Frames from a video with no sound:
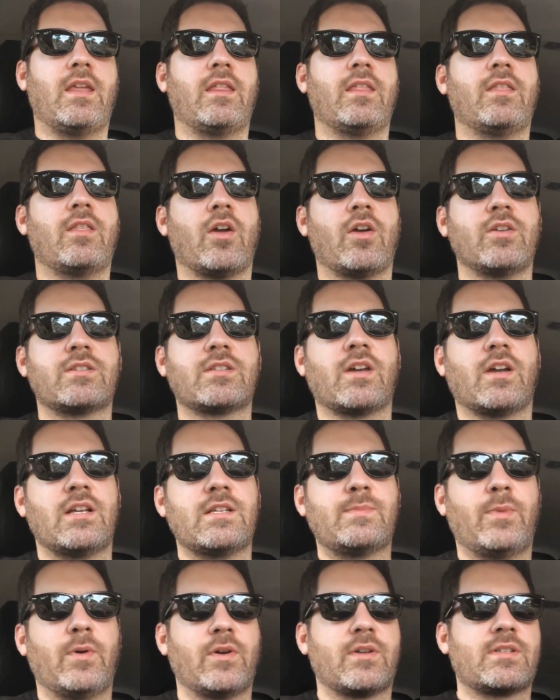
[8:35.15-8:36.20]
Those guys'
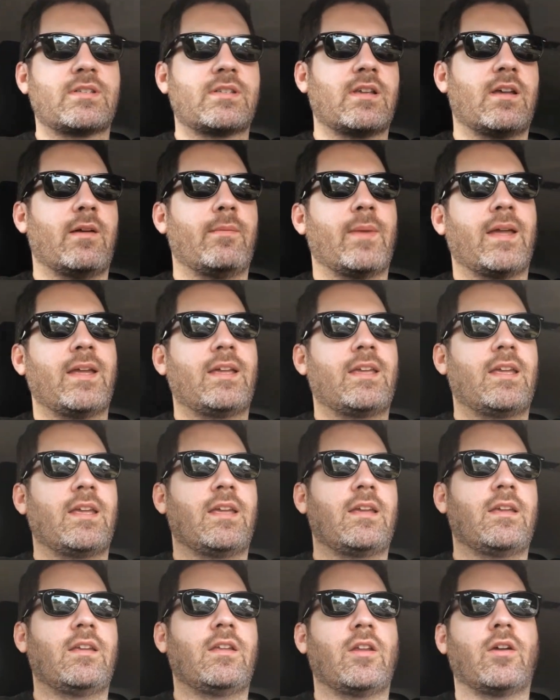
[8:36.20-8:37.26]
books are
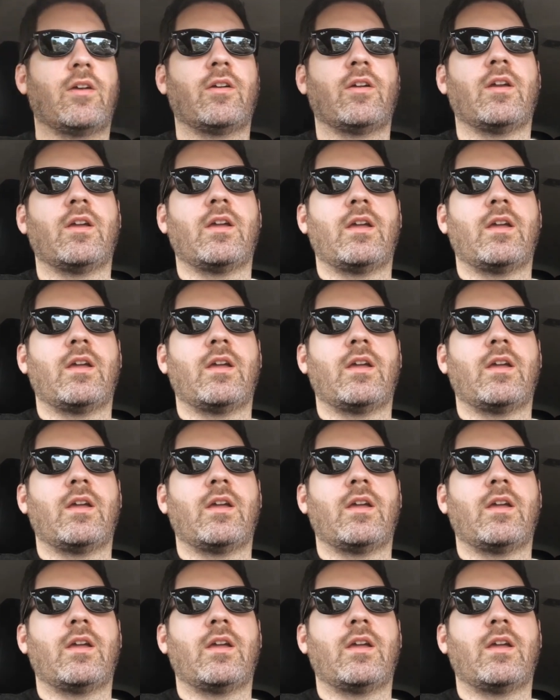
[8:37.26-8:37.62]
making, the